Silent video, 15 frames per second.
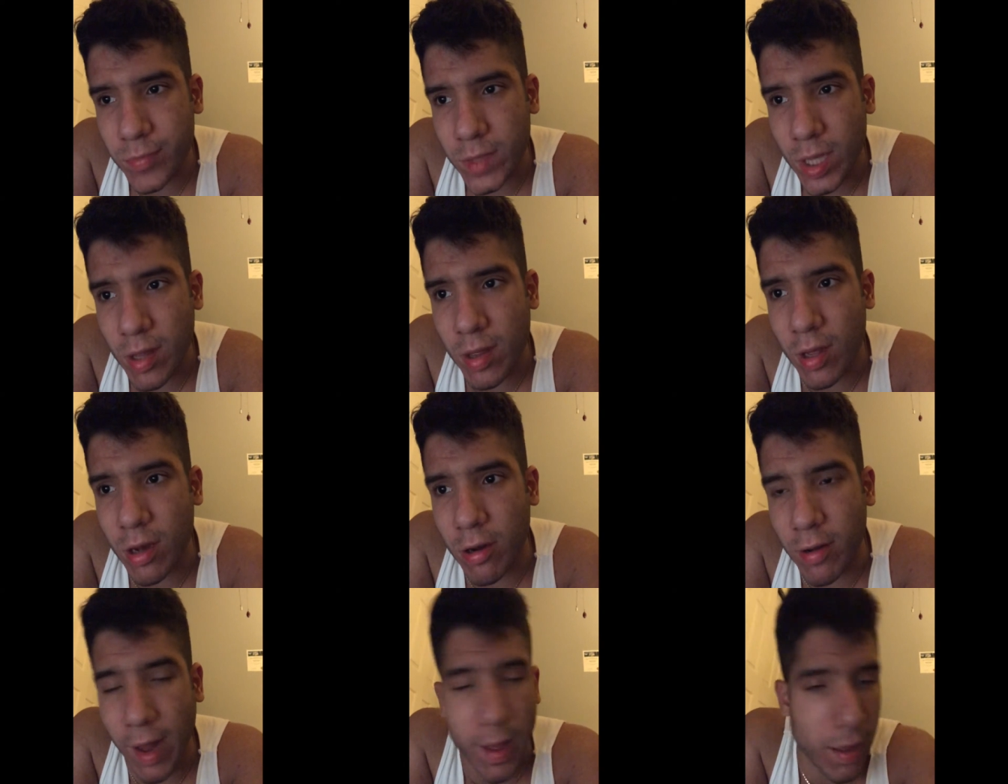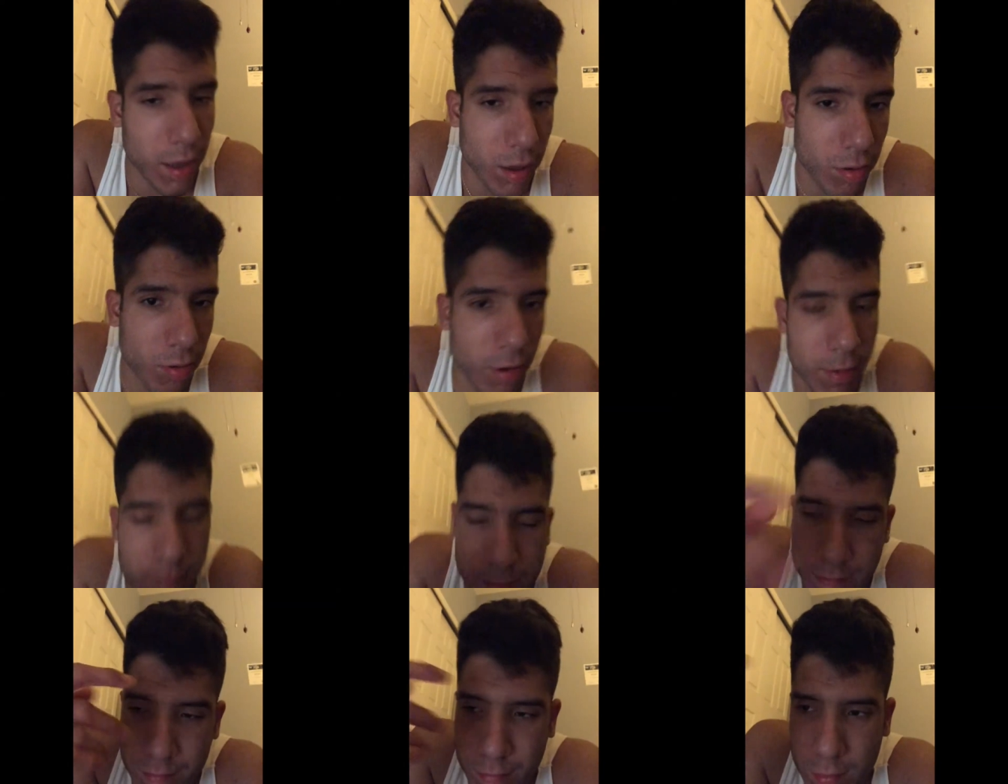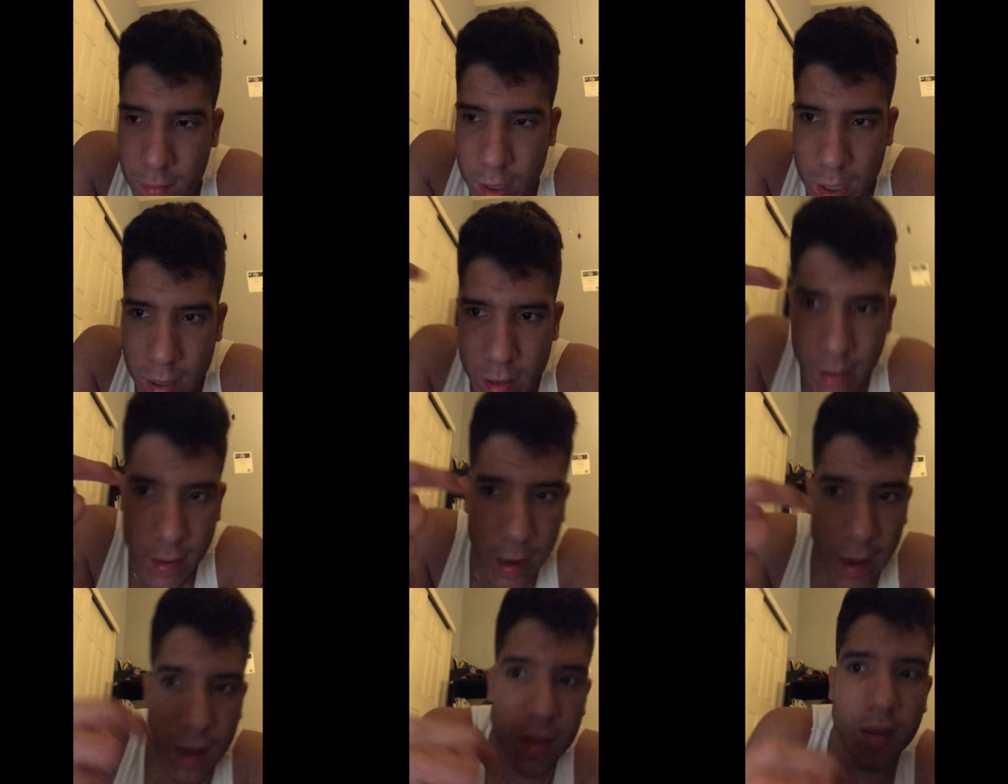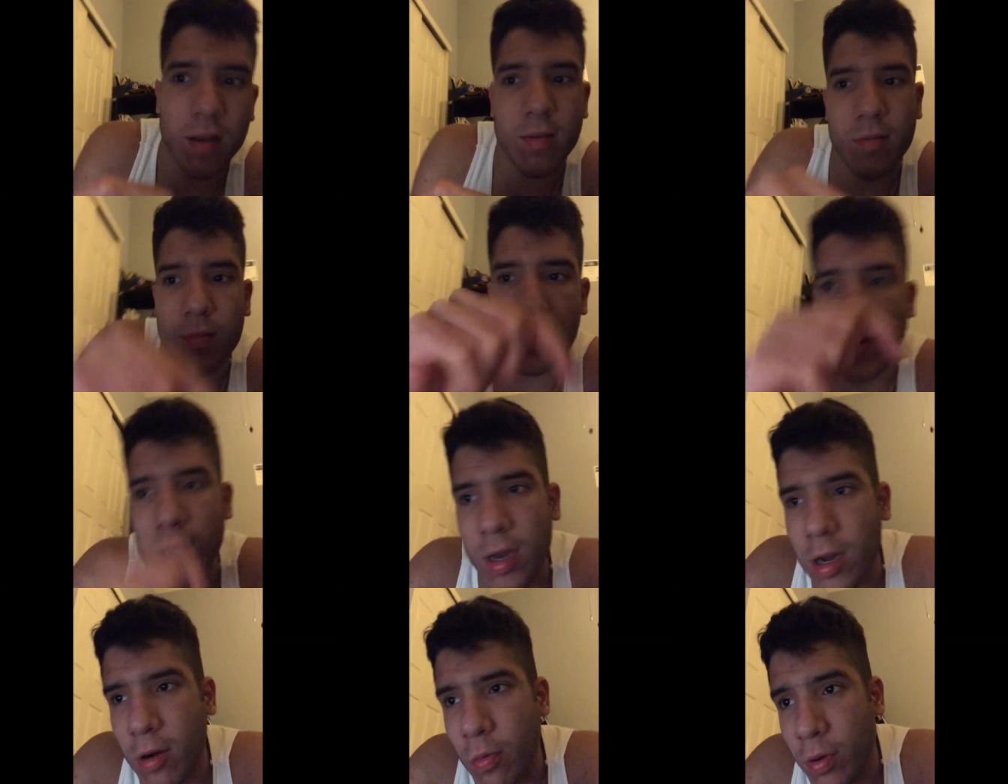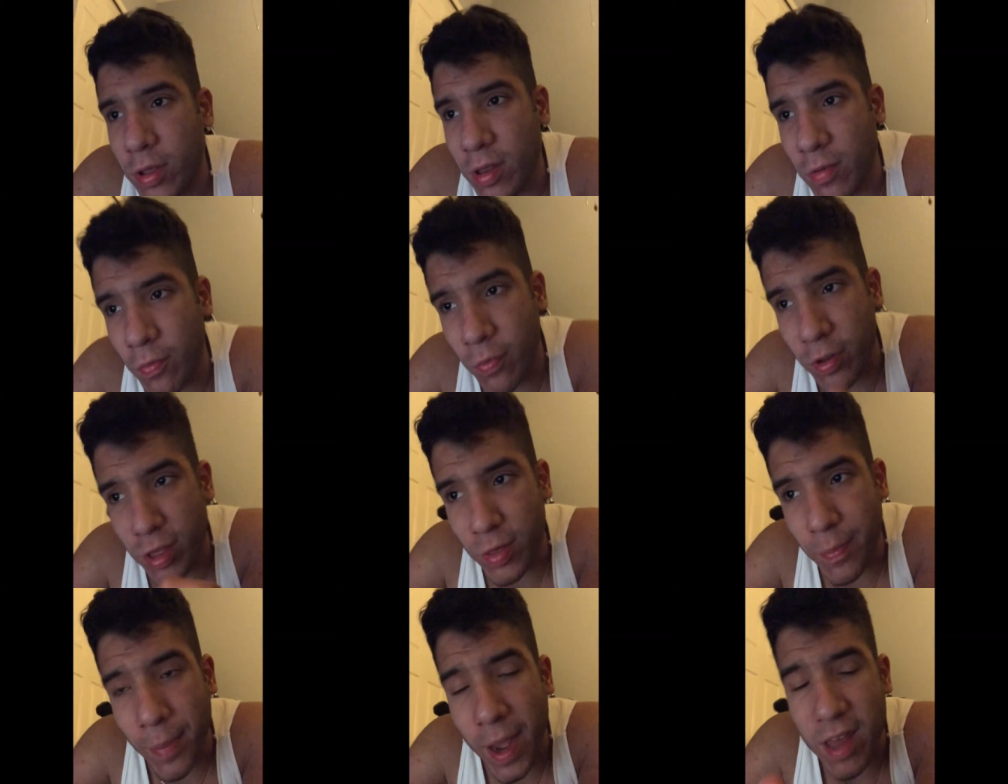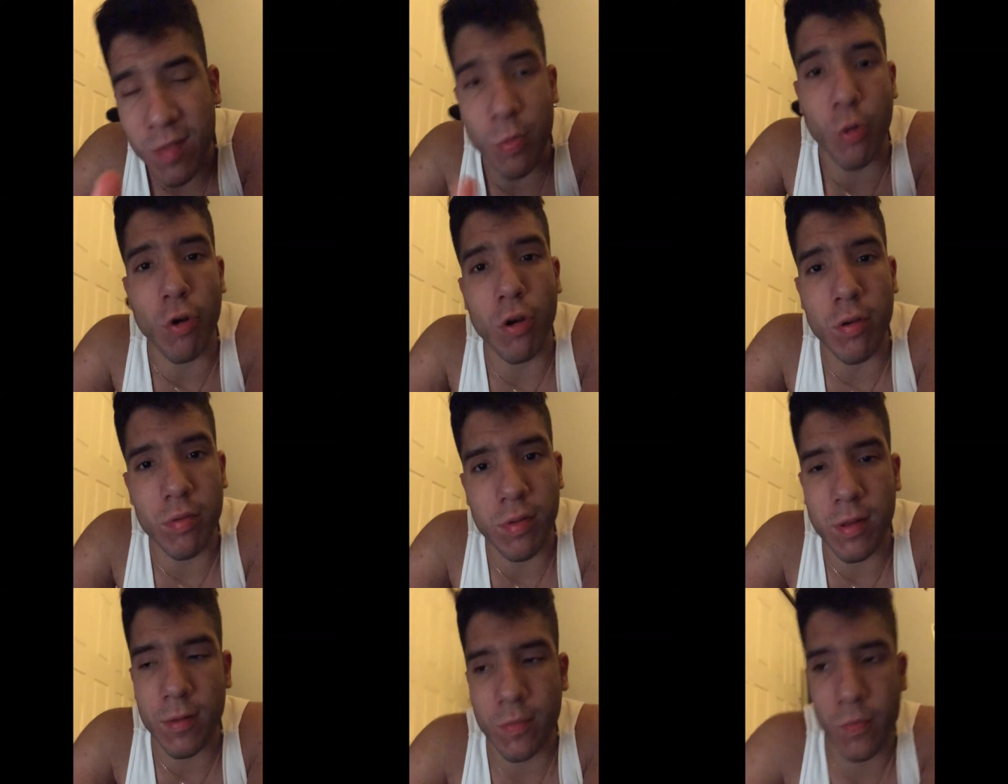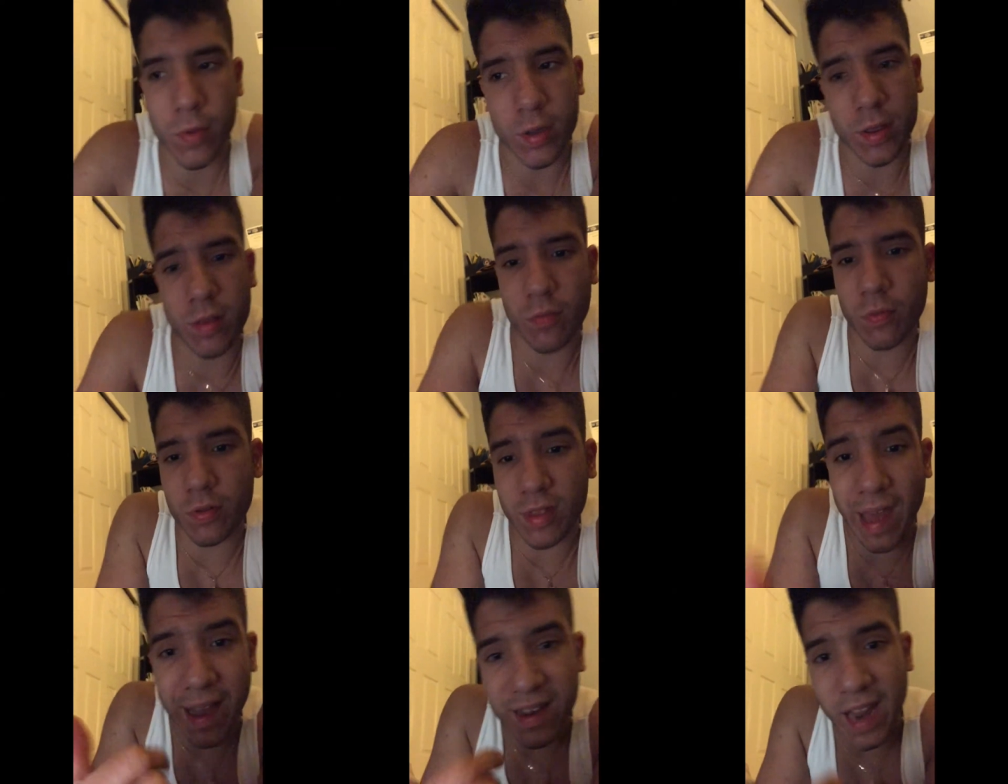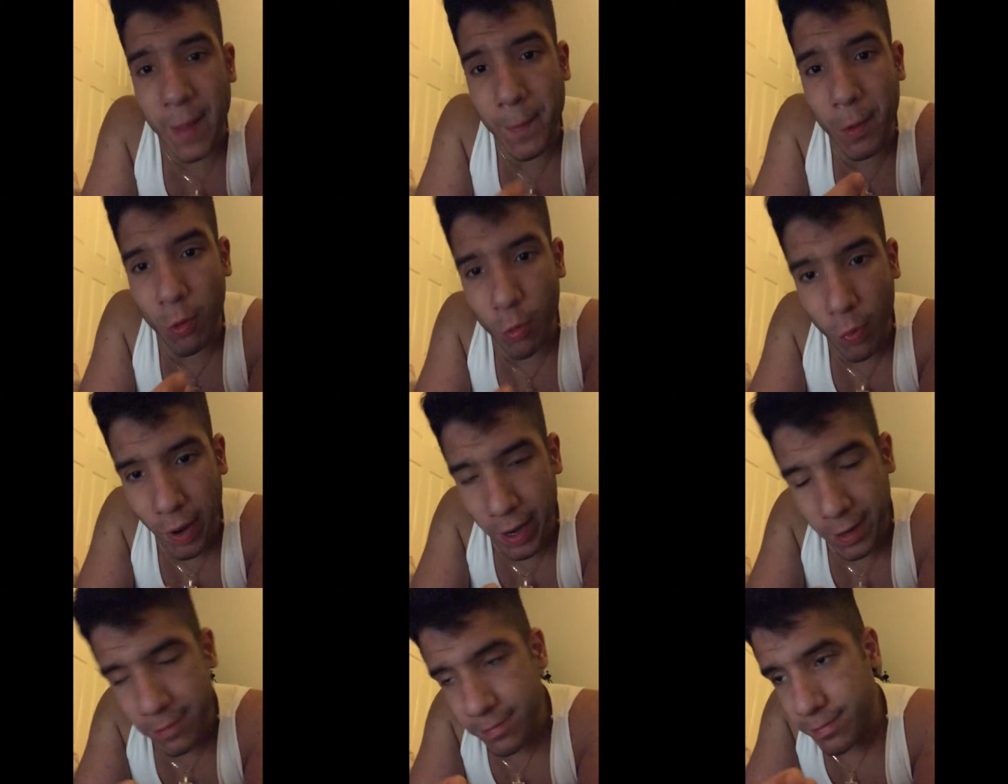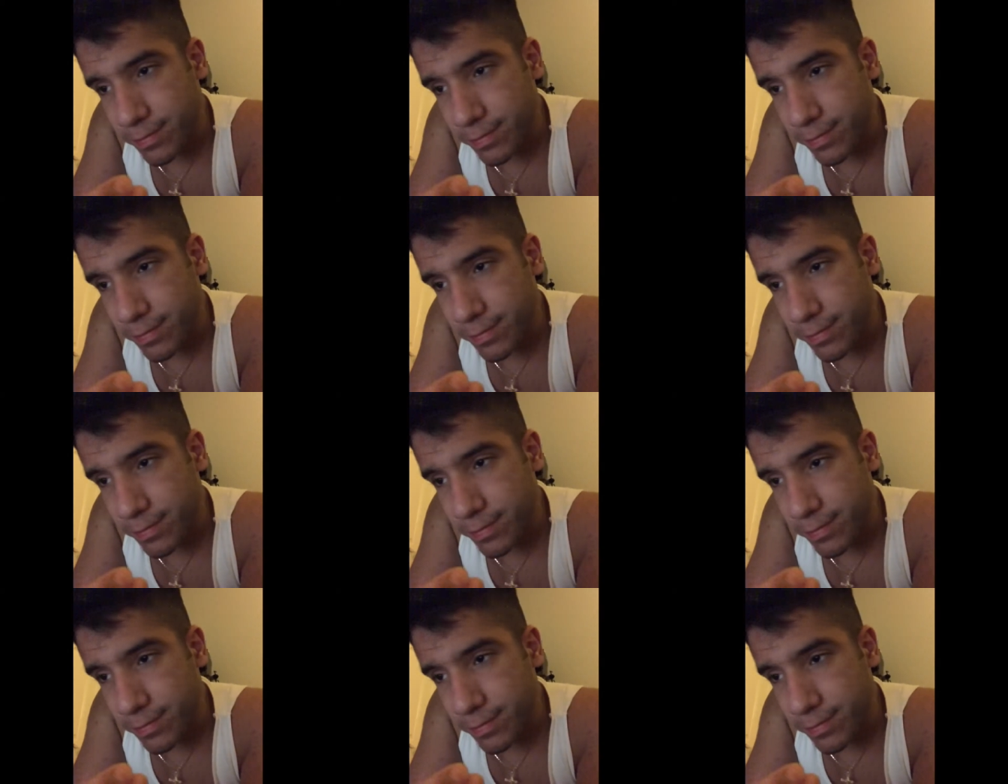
So like I said, with the bicep curls, with that type of weight,